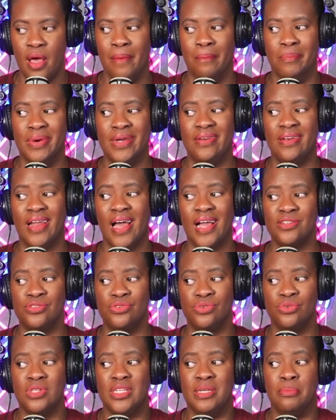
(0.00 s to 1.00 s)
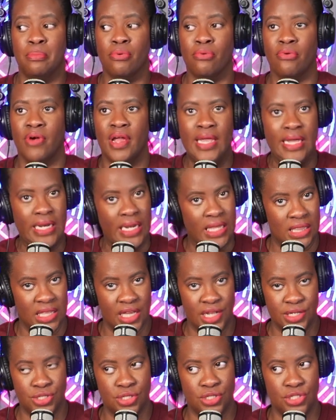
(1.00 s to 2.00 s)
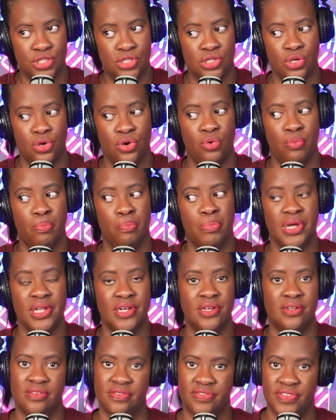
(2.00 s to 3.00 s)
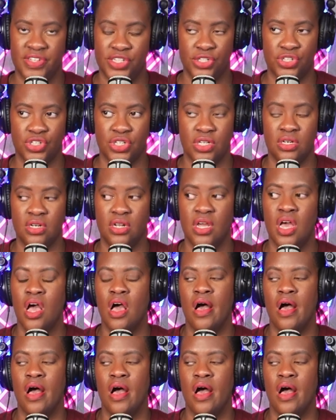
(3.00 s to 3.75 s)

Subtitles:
but not truly bring anything to the show but division,